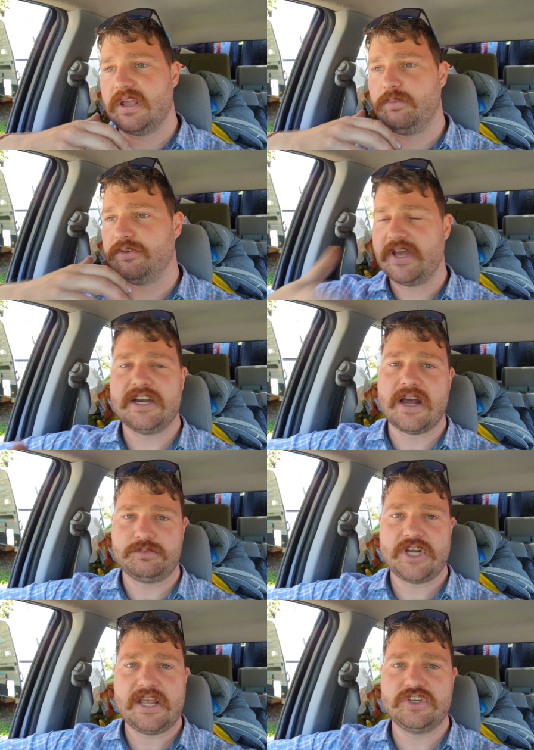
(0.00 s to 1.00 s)
and we've ended up
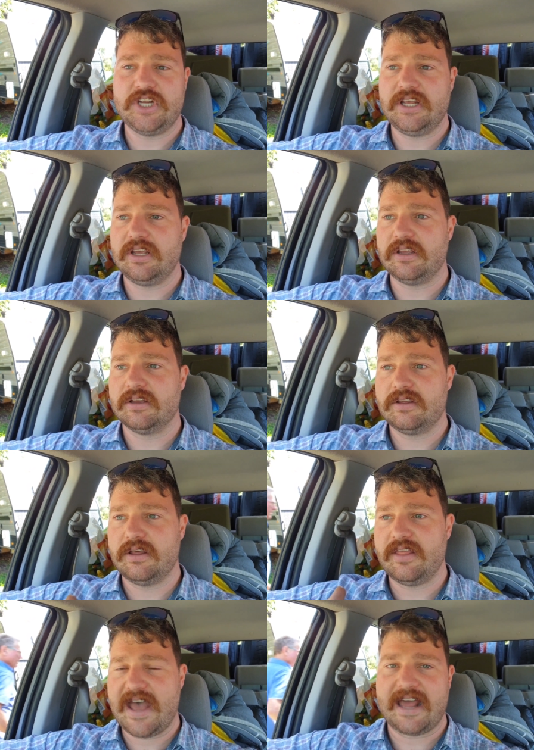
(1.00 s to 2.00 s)
changing
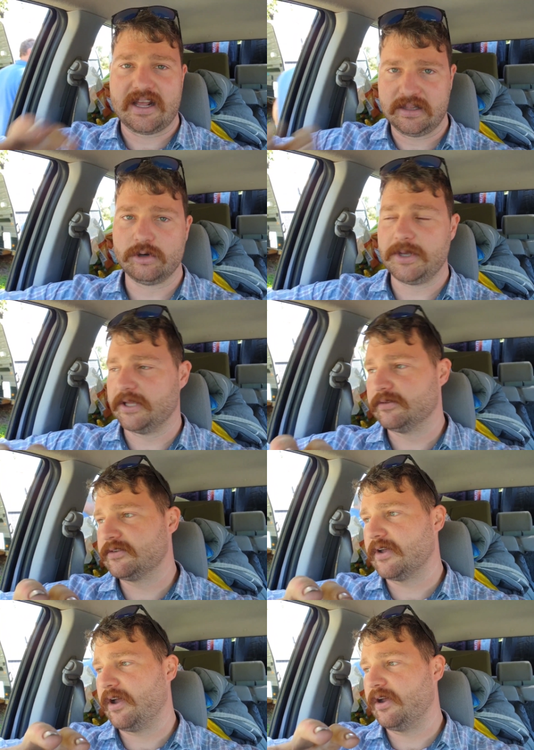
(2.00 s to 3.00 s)
that a little bit.
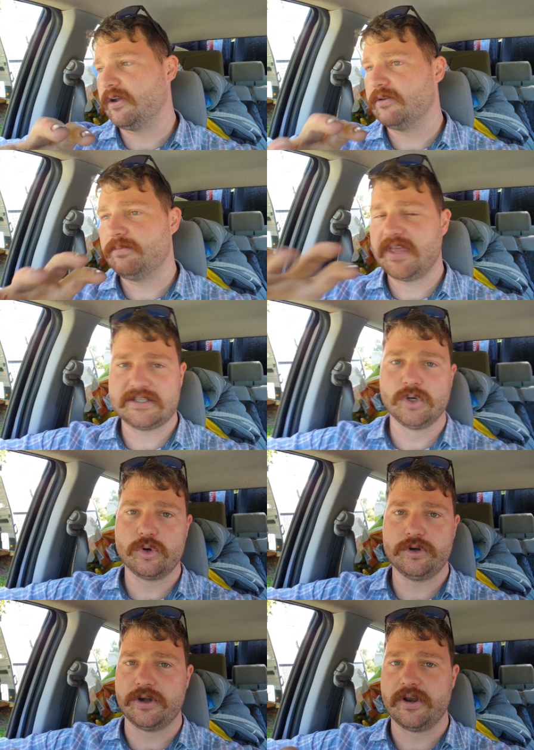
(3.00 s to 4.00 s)
So that's all
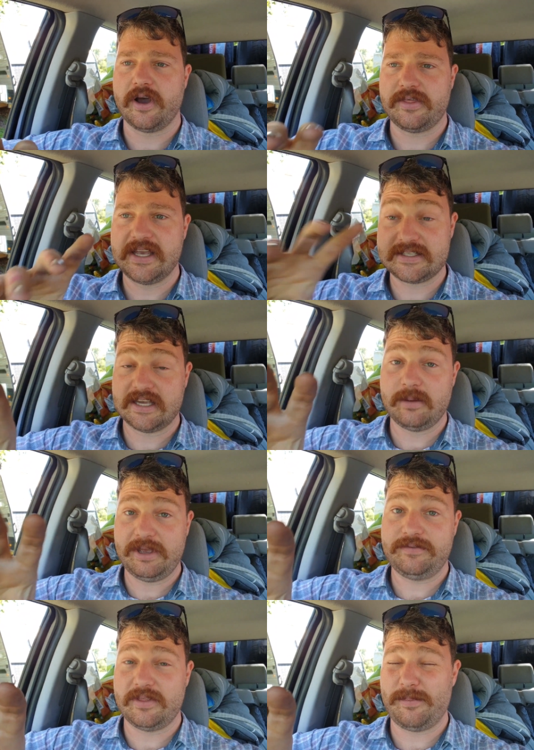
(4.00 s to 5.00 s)
good. I think it's going to
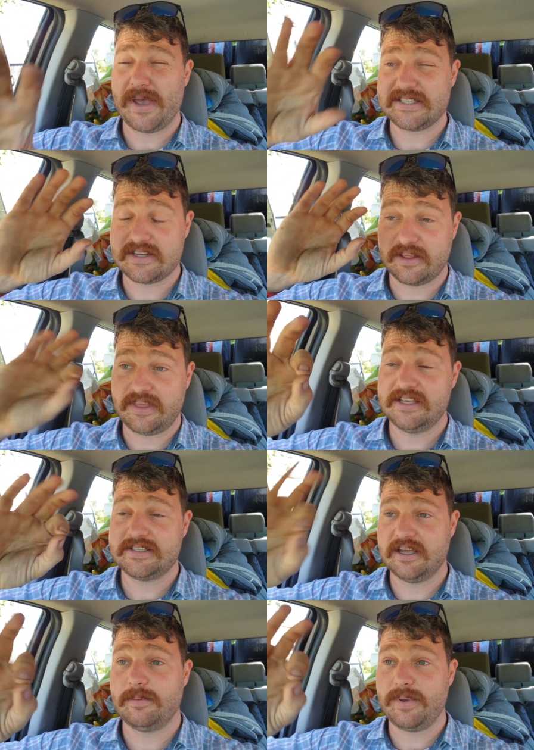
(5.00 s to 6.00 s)
be for the best, and I think
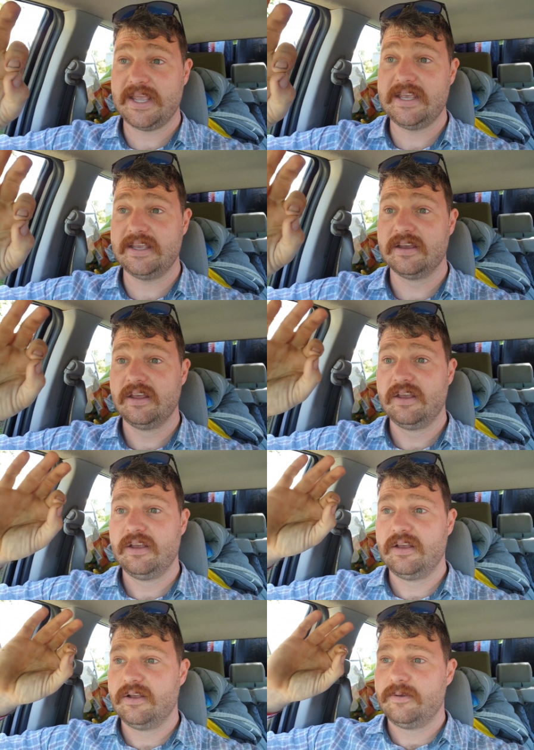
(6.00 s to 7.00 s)
it's going to be
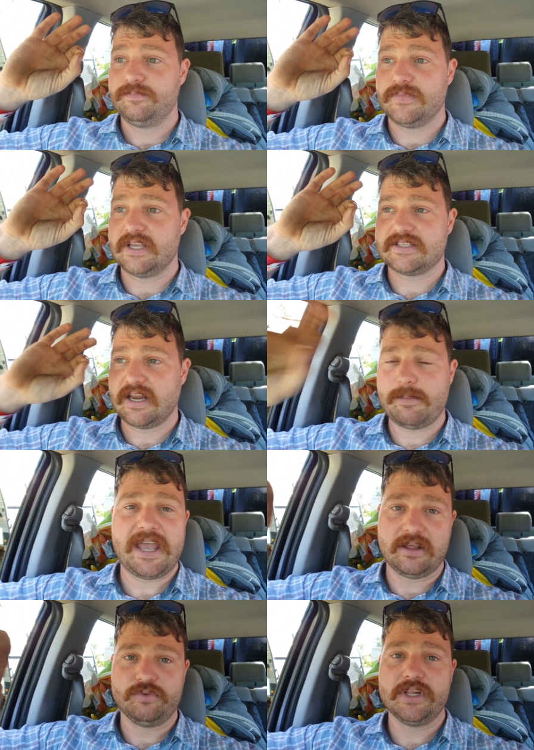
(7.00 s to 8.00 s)
it's going to
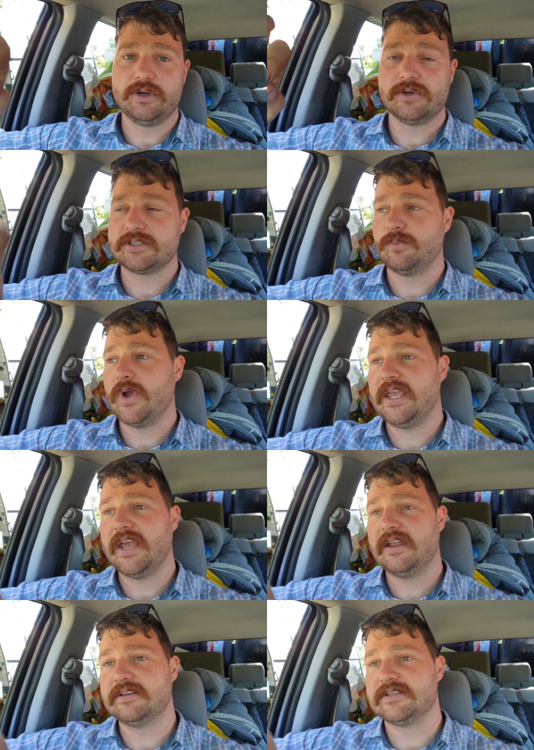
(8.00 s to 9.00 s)
make it a really awesome
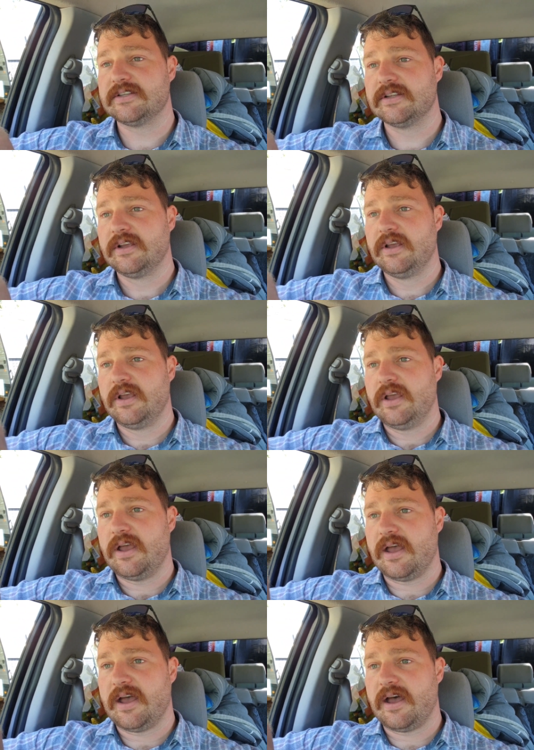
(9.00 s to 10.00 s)
weekend
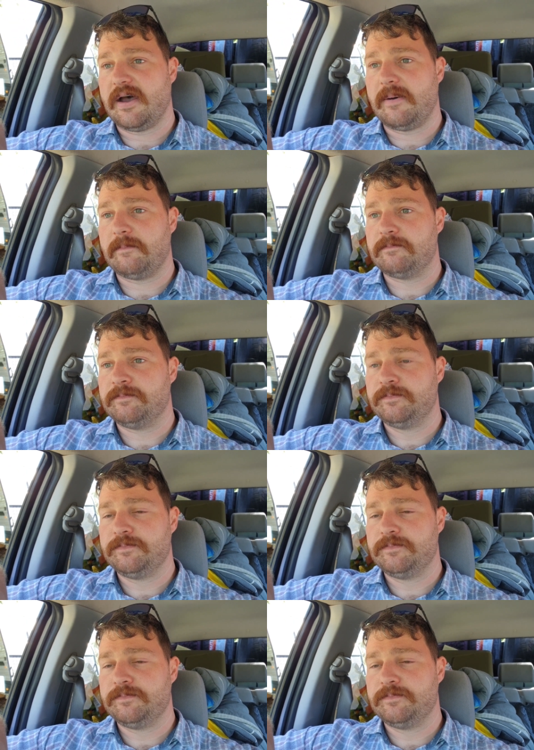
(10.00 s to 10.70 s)
um,